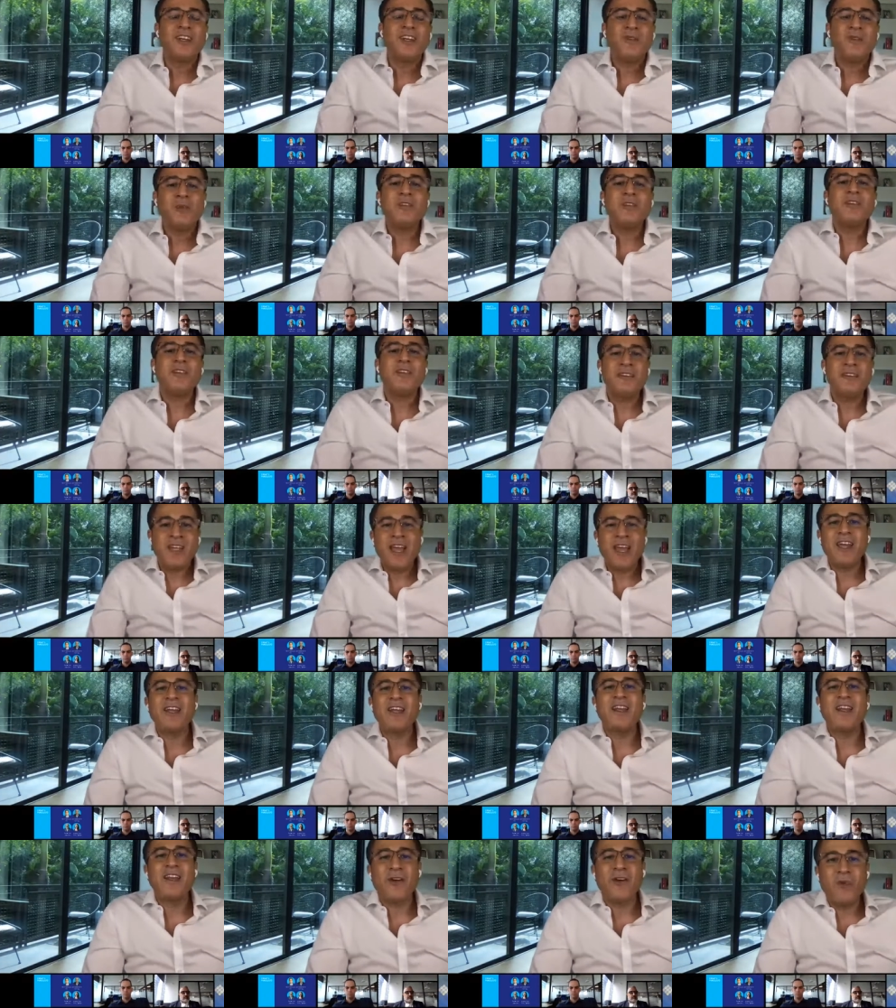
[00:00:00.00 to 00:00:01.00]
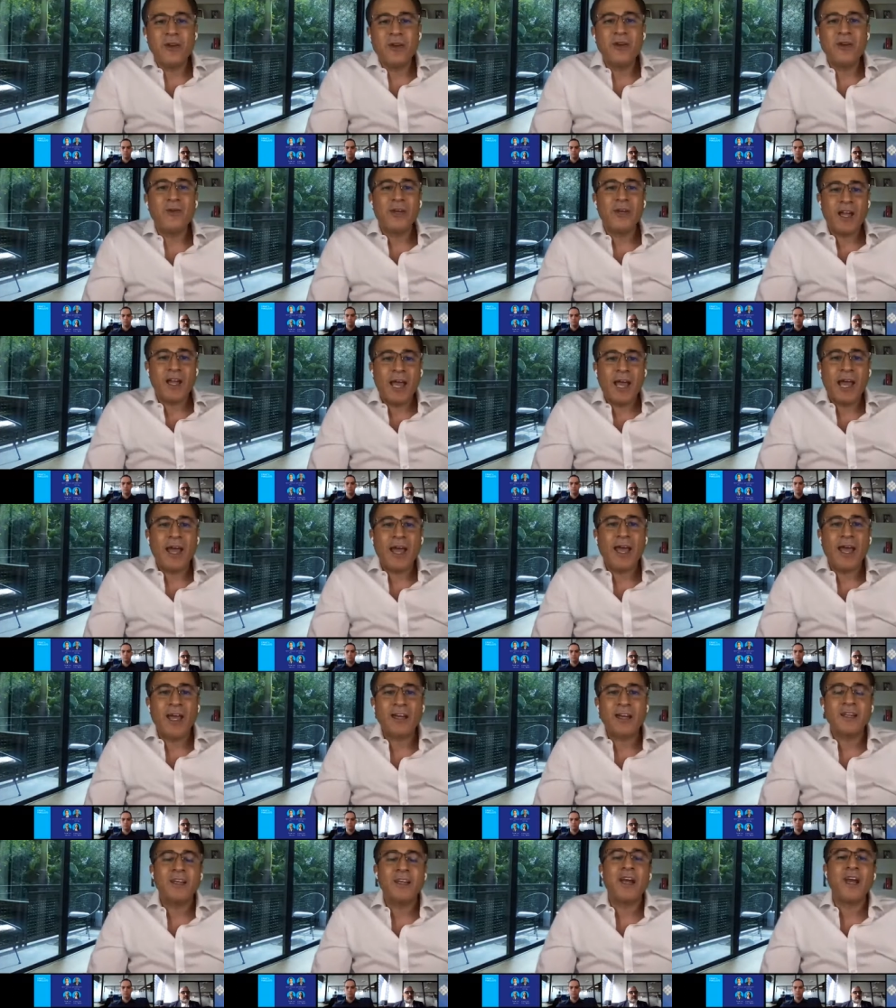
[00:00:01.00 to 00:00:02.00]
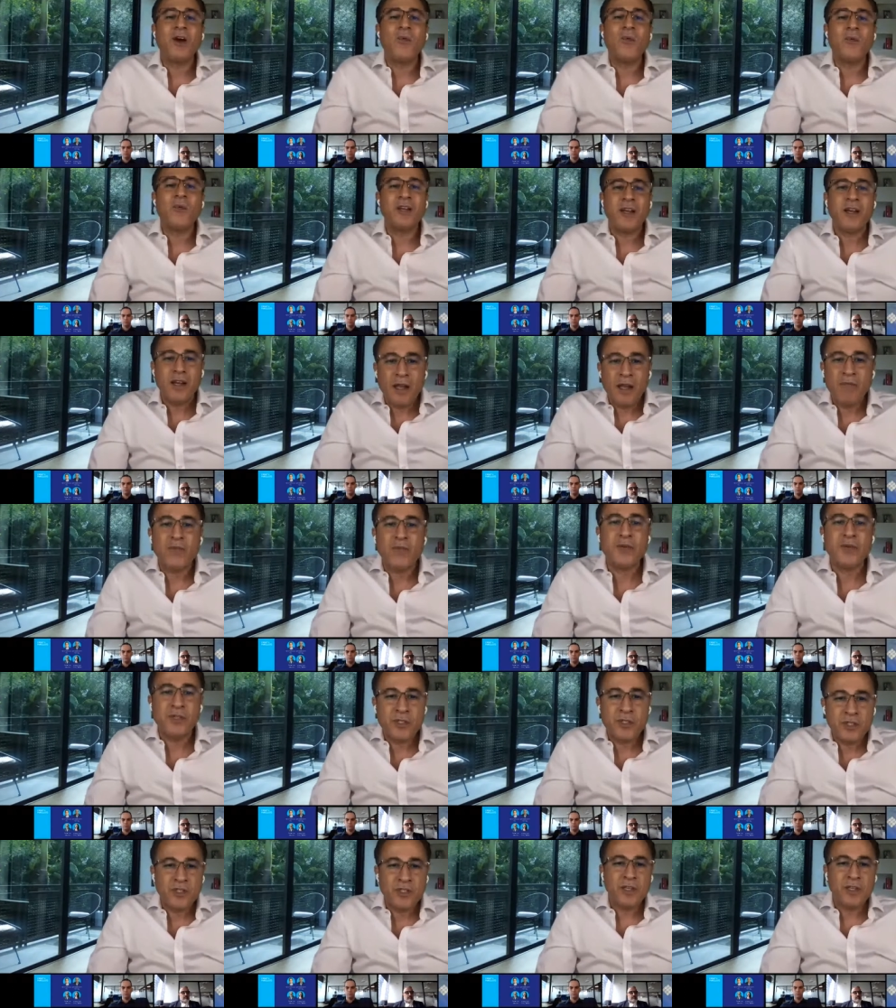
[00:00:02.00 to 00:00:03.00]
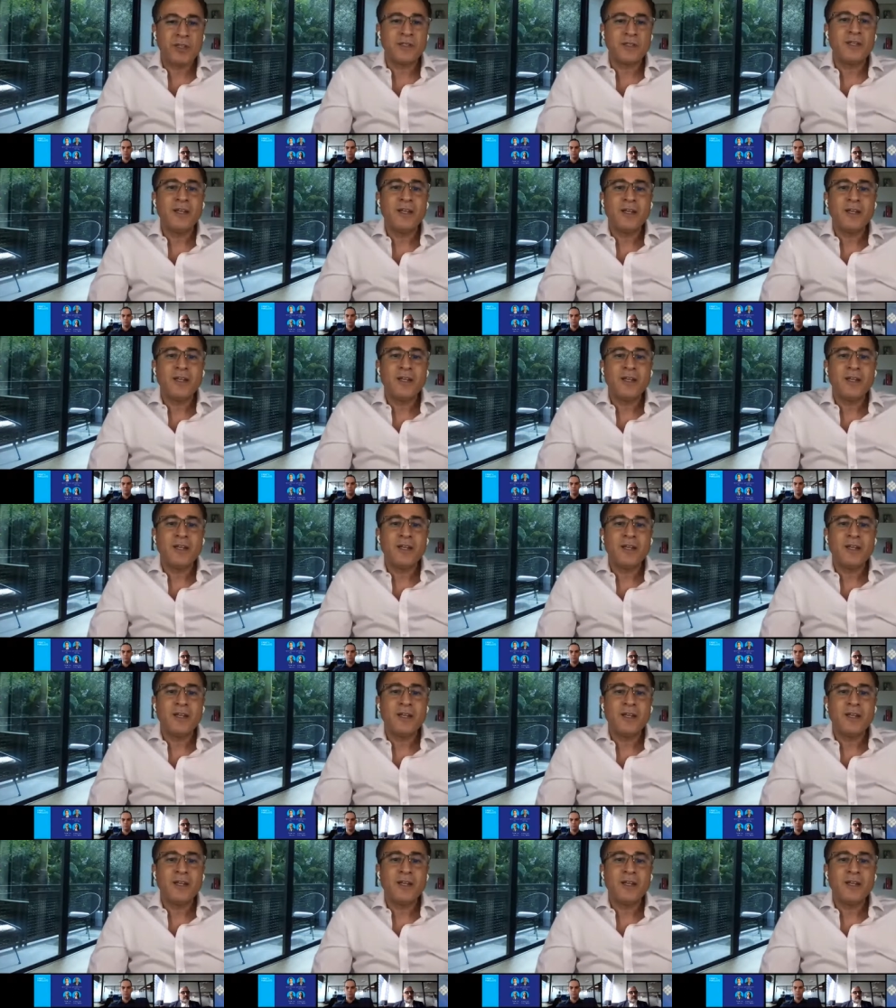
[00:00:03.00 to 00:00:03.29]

with the data that we already had and how we leveraged it